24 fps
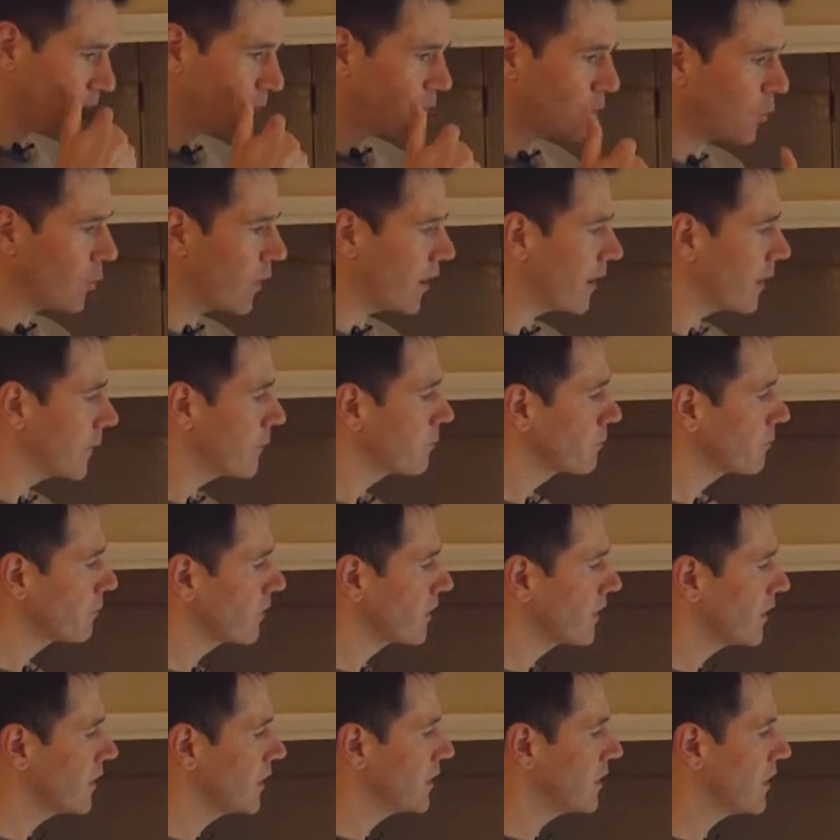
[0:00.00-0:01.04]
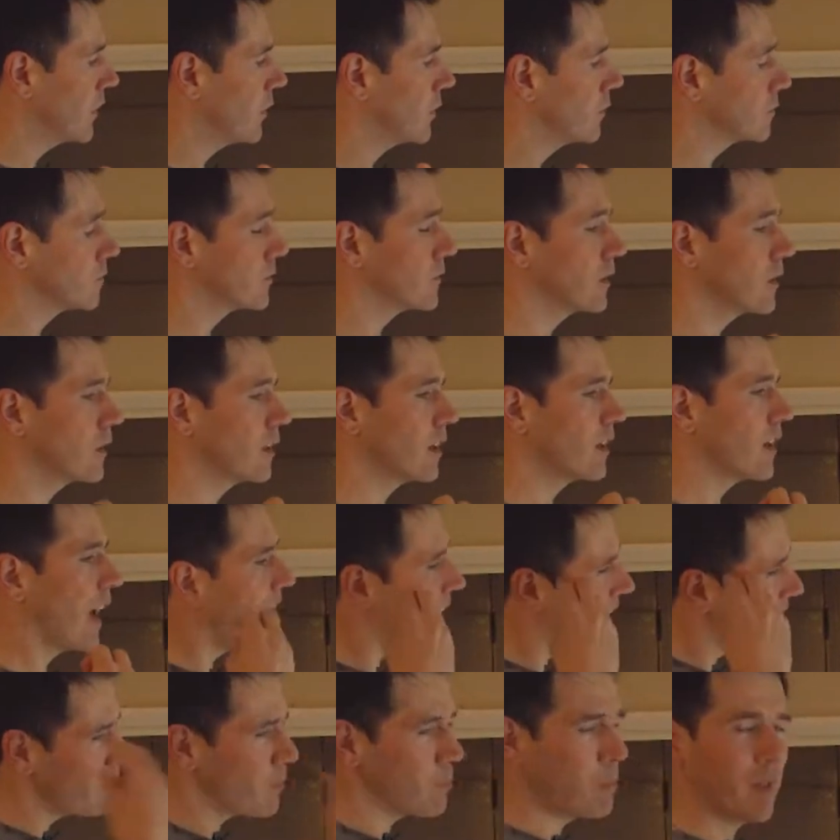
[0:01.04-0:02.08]
Where, you know,
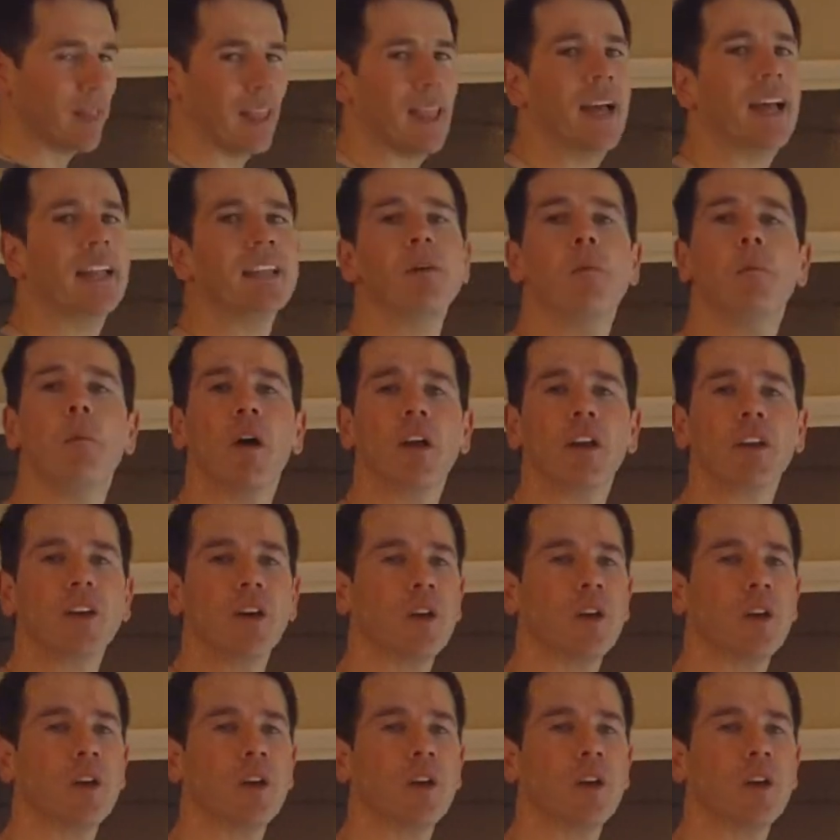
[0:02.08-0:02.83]
have a plan in mind.